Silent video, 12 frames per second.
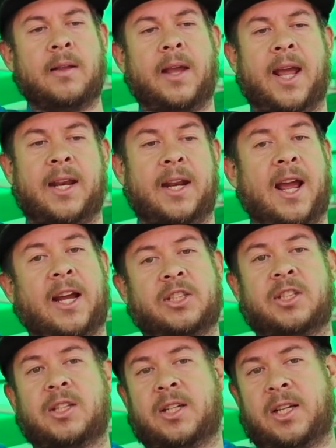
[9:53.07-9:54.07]
and it
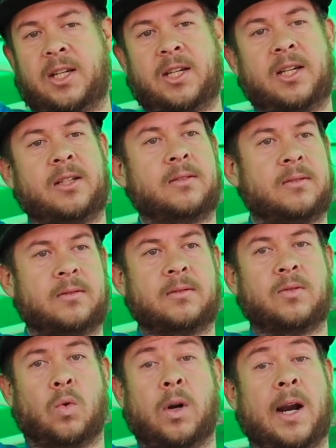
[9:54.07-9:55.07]
actually
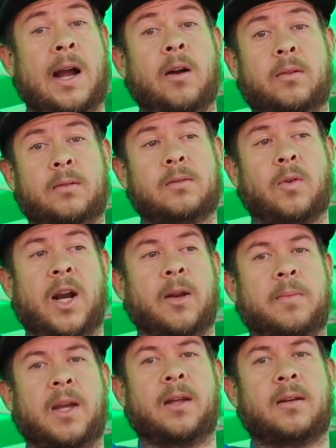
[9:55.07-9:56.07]
wore out quite a
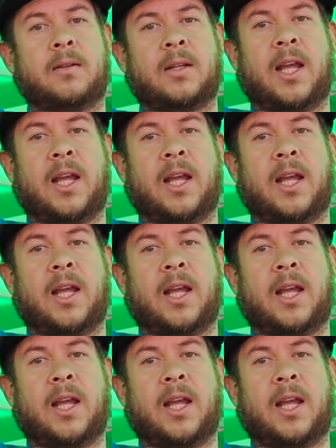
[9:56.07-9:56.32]
bit.